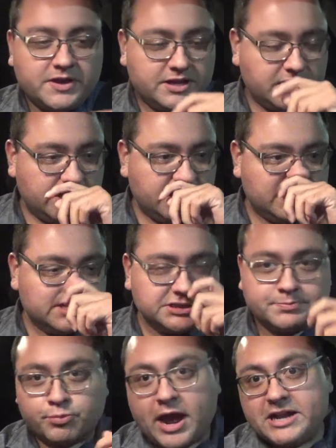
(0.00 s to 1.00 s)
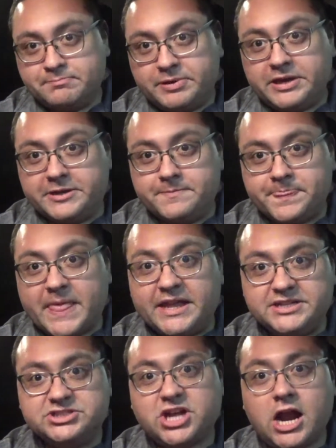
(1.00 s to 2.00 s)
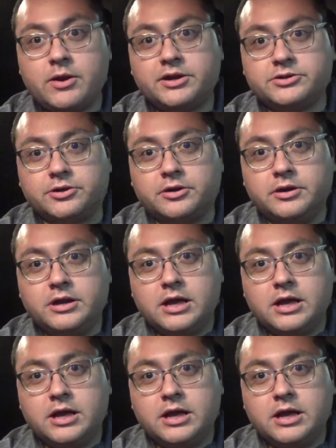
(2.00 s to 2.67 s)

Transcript: it is Brad Pitt and his character.